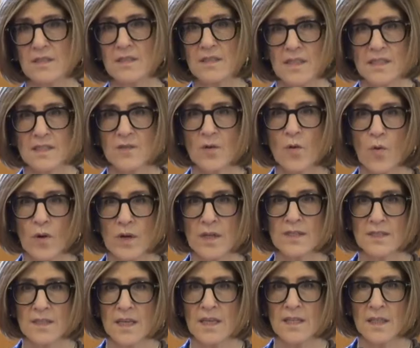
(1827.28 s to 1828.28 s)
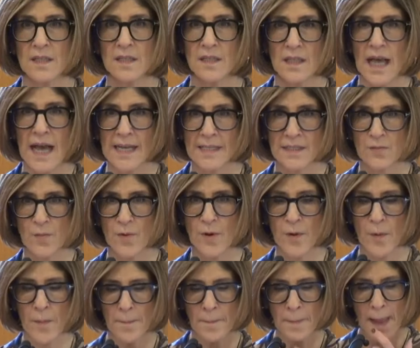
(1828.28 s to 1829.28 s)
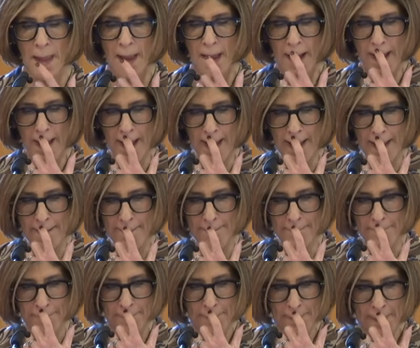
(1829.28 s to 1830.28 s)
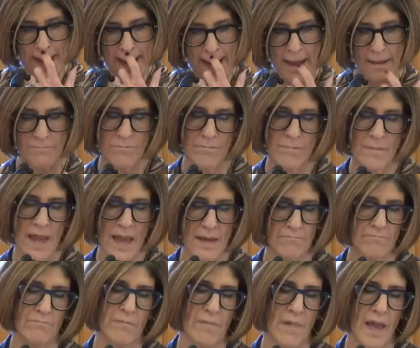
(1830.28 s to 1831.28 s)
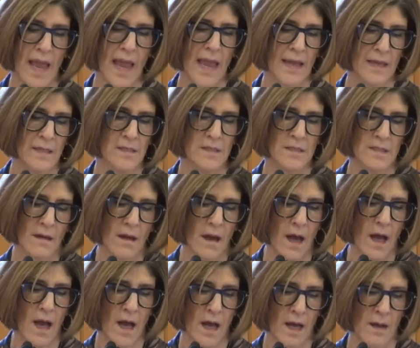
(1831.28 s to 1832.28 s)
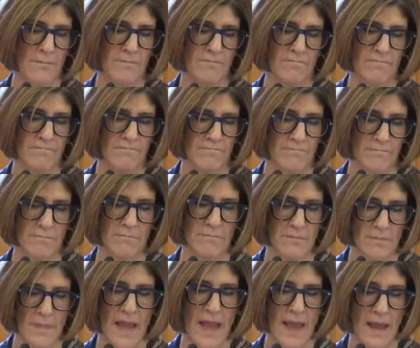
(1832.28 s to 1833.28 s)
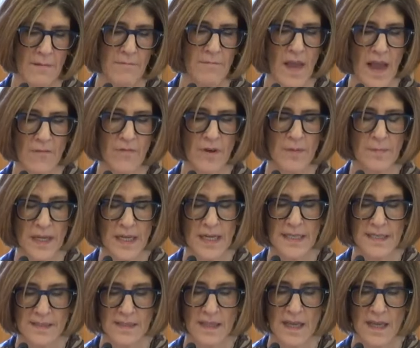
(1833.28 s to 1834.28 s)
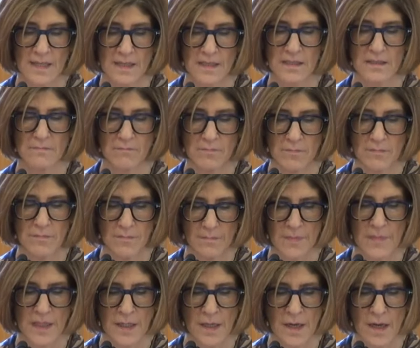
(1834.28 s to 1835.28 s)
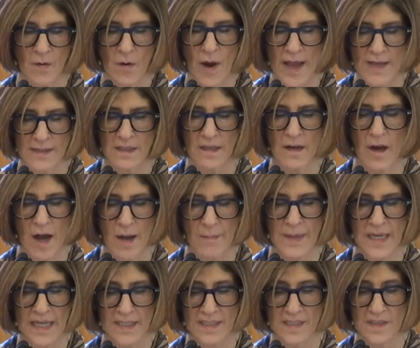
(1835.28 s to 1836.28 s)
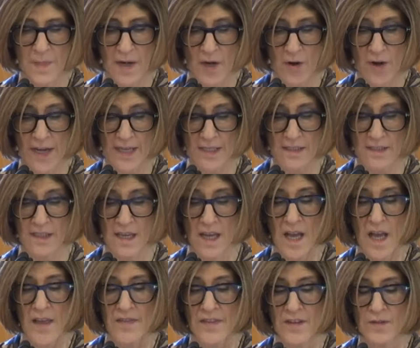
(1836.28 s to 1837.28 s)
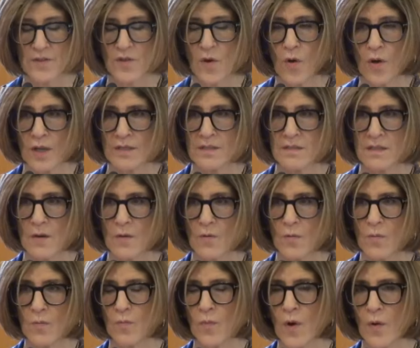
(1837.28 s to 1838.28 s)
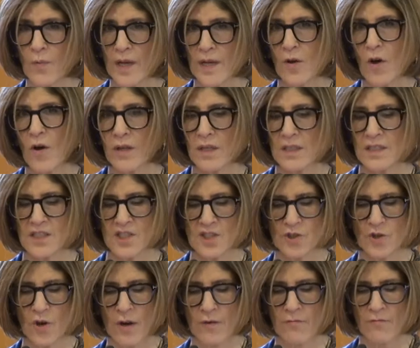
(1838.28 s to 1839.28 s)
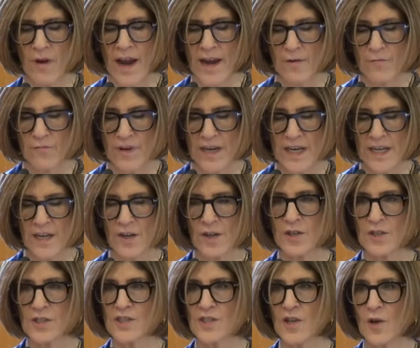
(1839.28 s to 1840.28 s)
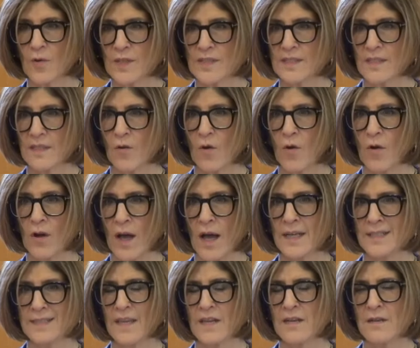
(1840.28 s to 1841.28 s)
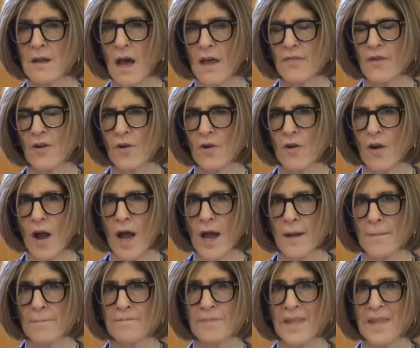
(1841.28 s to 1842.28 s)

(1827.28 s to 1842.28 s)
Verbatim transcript: discourse in the classroom. Um, and um, everybody is, is you know, has a common experience. There's also what we call a Start Right Reader, so it's, a, it's another um,